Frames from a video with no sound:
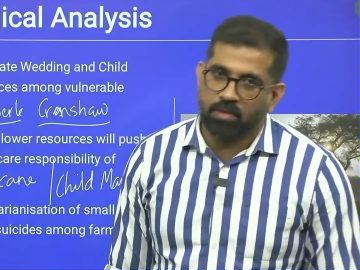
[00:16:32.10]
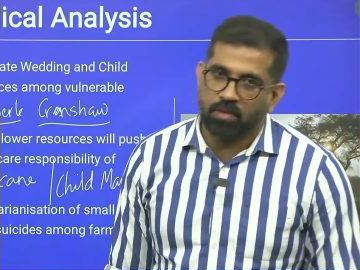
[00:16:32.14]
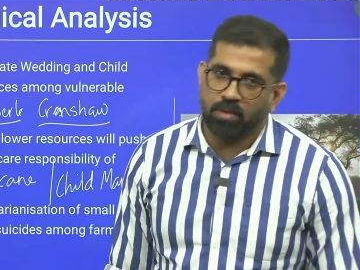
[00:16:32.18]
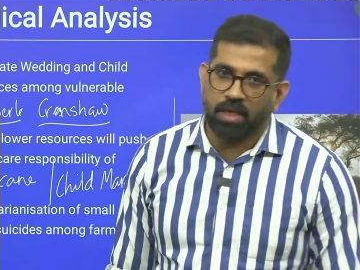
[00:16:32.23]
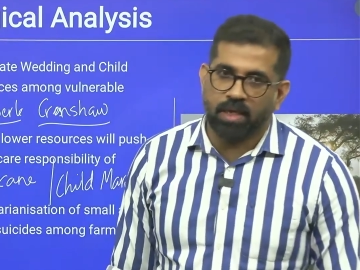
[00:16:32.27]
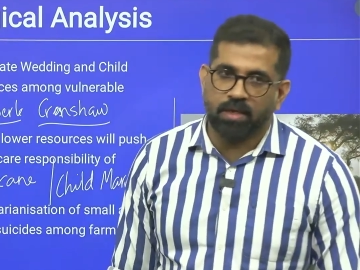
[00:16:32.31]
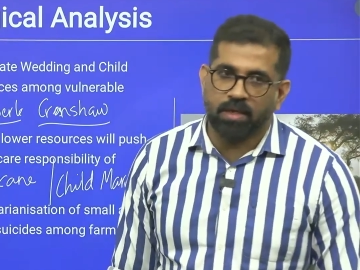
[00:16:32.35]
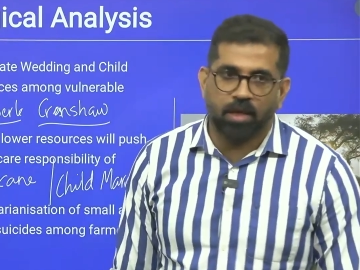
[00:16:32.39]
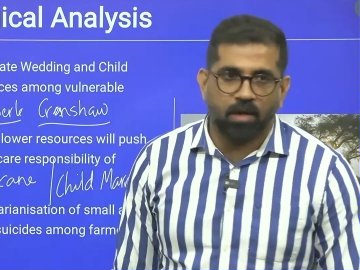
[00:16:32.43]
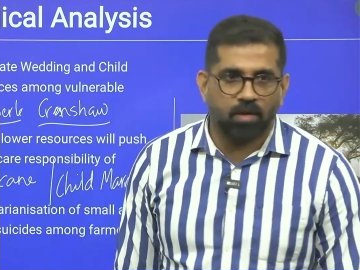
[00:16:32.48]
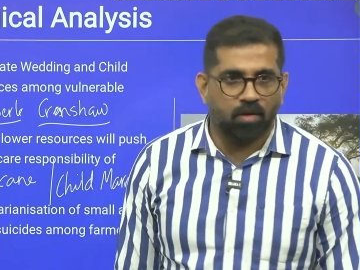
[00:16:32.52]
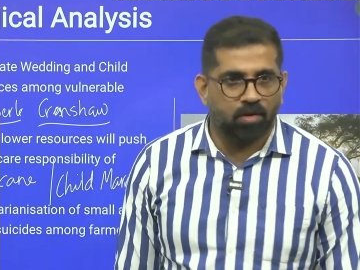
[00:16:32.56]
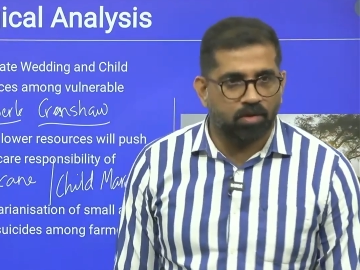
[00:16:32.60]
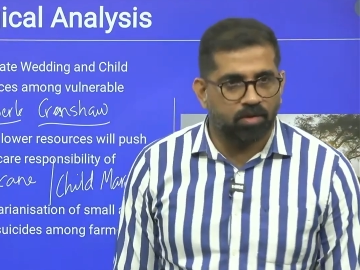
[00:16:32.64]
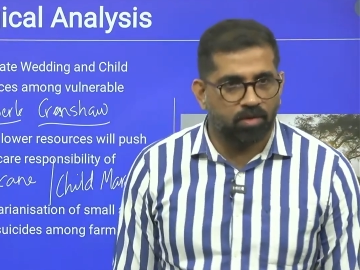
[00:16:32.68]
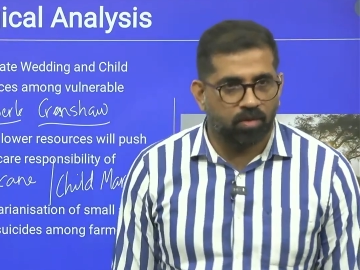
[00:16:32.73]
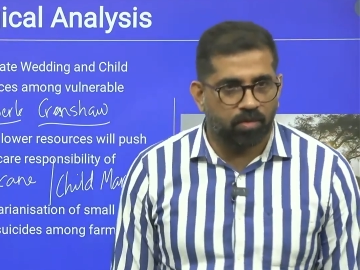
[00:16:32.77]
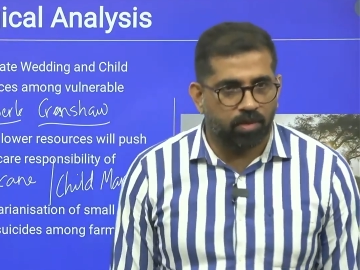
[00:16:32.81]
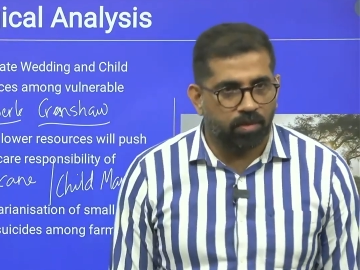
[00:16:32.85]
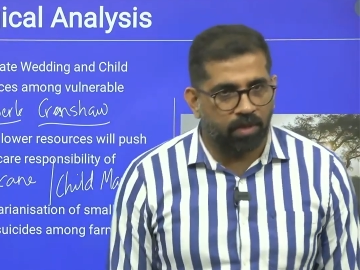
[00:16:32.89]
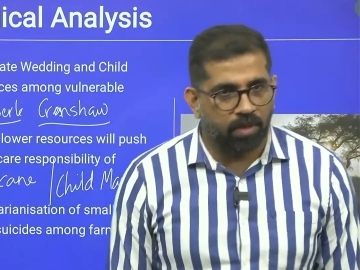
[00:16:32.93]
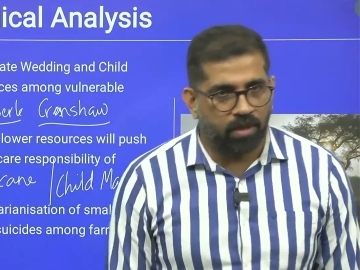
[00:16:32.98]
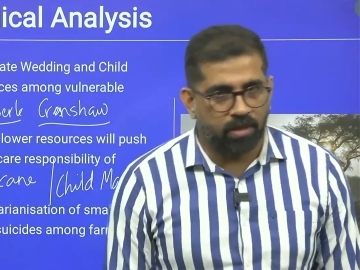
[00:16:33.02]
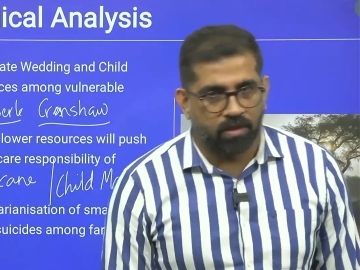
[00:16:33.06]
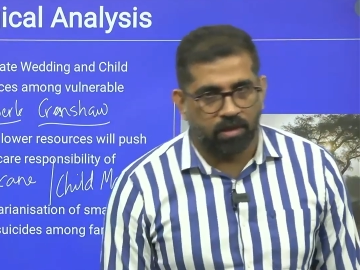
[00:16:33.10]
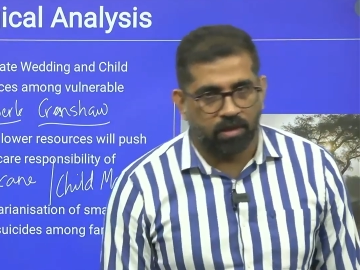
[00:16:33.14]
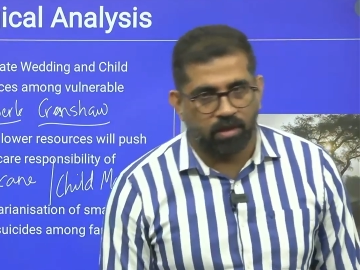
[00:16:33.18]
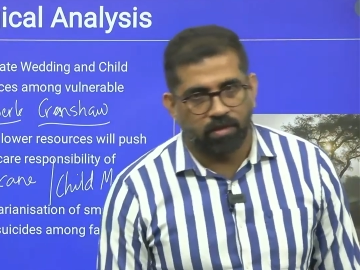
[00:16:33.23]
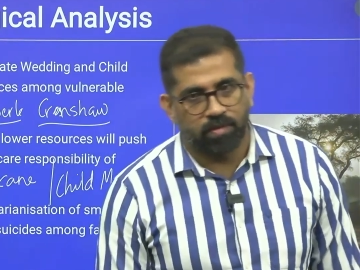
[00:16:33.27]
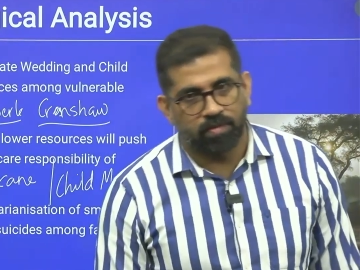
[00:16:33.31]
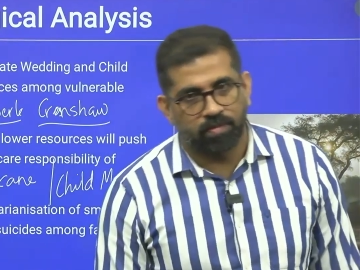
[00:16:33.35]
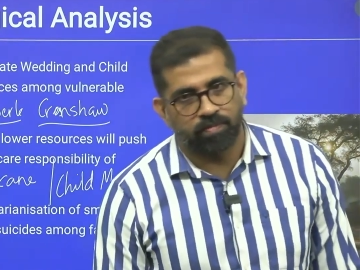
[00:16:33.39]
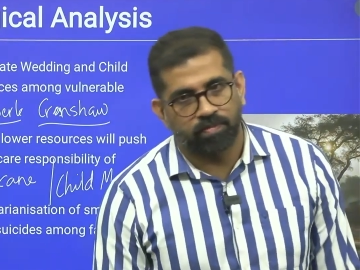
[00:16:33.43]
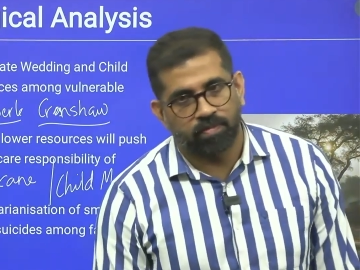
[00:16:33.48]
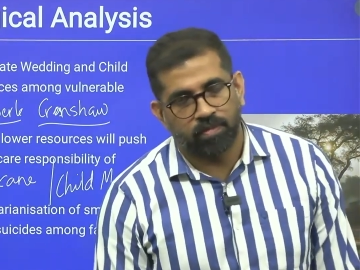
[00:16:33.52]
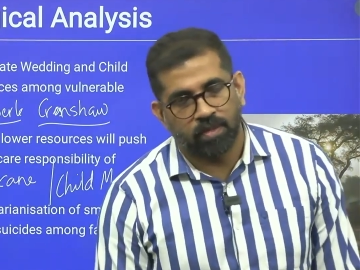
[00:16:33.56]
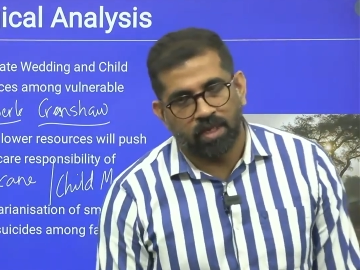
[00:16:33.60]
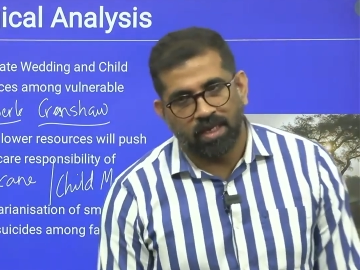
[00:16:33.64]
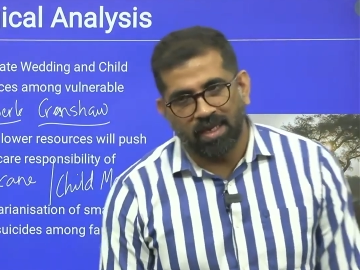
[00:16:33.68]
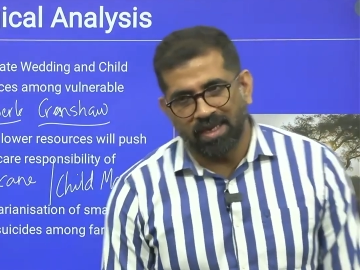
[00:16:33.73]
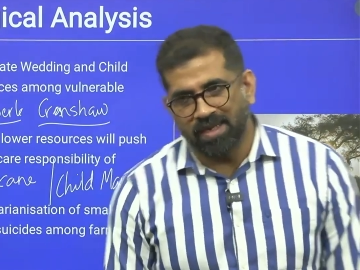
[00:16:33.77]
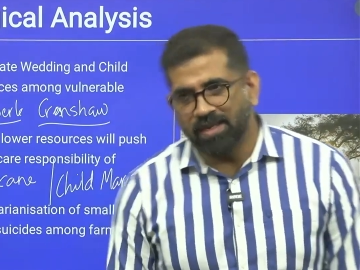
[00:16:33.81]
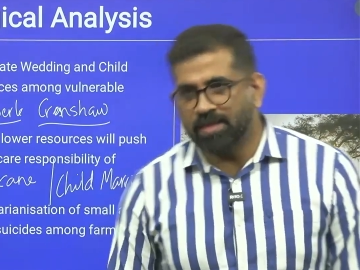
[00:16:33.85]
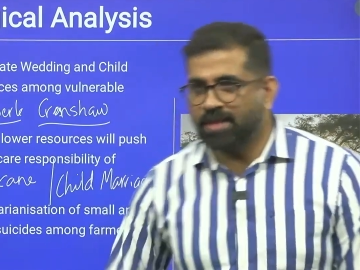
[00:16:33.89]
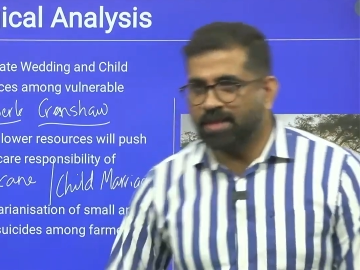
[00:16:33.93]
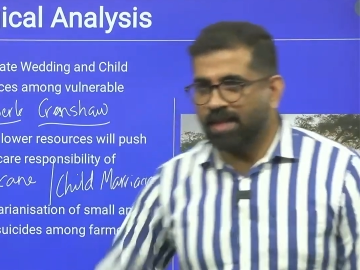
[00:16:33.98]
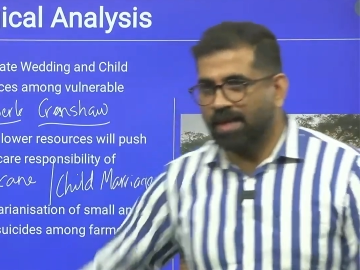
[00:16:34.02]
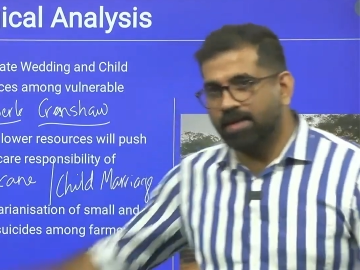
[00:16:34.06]
So that can also be mentioned.
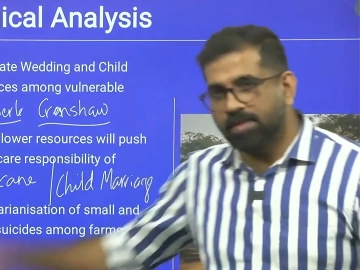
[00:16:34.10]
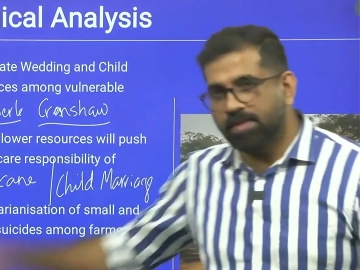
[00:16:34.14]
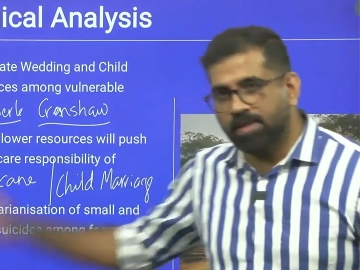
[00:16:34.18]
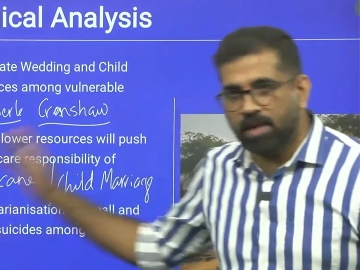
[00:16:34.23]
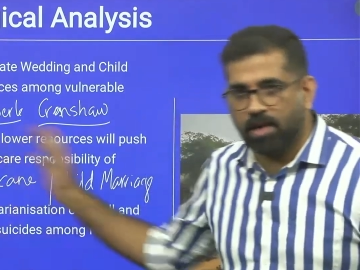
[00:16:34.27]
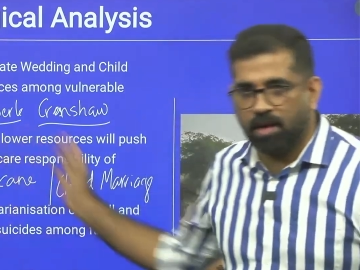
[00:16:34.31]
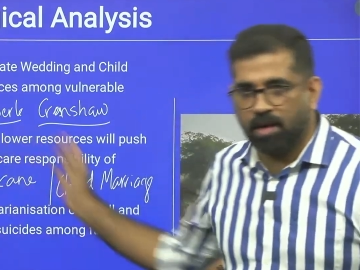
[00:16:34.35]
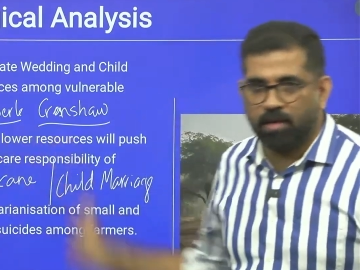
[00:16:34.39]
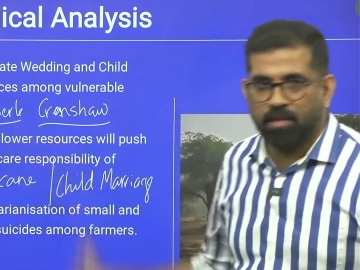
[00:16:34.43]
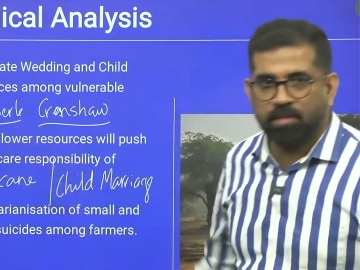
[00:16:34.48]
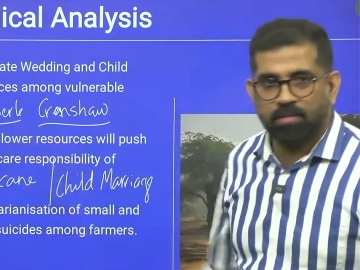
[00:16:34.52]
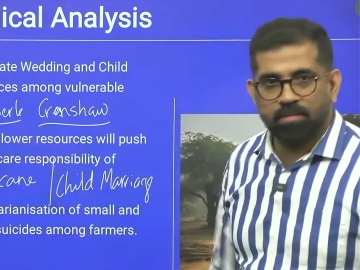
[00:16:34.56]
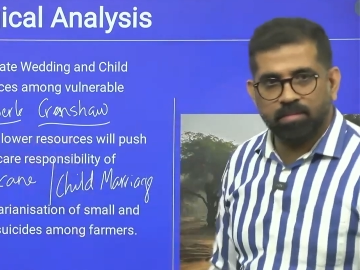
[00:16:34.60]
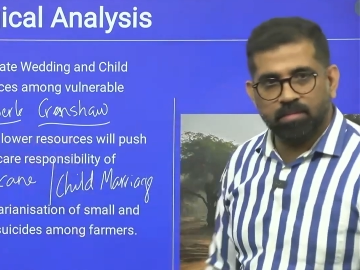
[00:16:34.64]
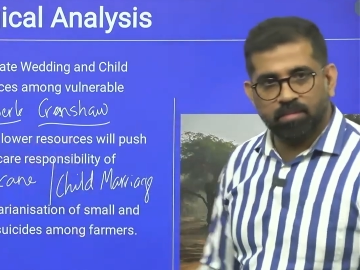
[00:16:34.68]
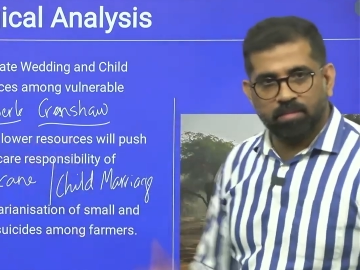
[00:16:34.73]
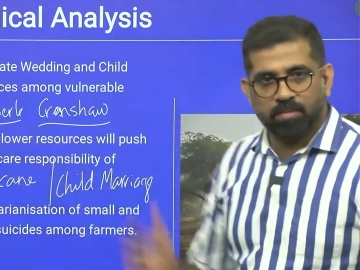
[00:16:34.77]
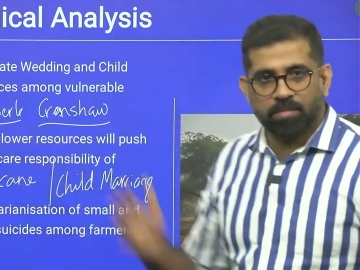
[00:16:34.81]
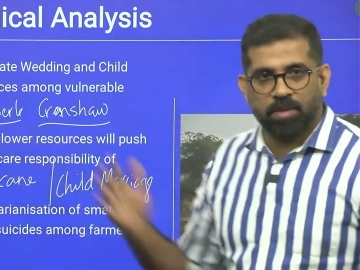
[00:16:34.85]
In general,